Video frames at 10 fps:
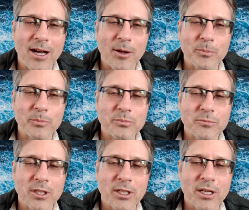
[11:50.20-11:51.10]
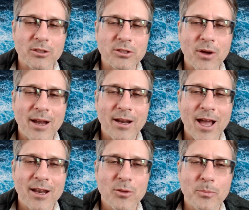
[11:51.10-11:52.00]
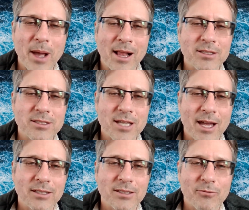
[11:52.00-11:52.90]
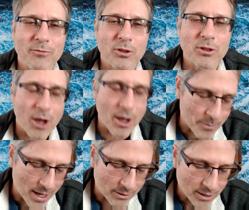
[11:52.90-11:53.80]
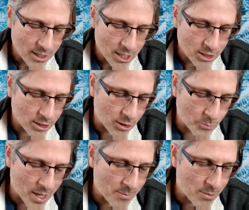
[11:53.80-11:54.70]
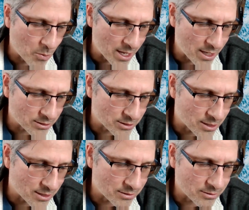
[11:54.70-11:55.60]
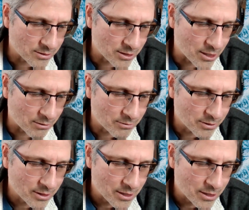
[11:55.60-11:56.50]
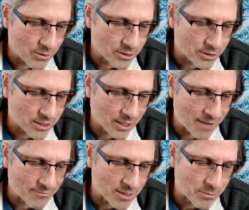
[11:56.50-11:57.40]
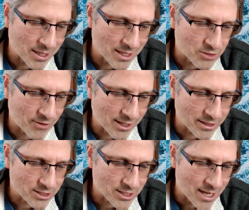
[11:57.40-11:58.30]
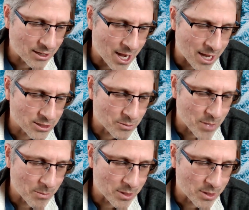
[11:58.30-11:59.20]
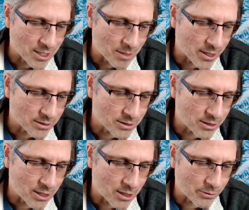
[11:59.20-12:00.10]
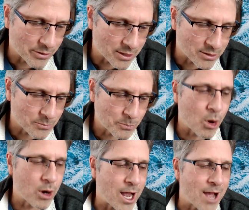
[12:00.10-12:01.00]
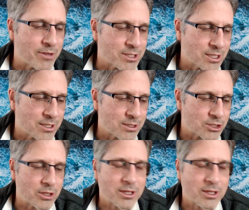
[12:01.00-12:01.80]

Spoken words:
You know, so how do you balance that? And have you thought about, you know, maybe ways that, you know, you can still have something that's fairly standardized and maybe something, you know, that's more obviously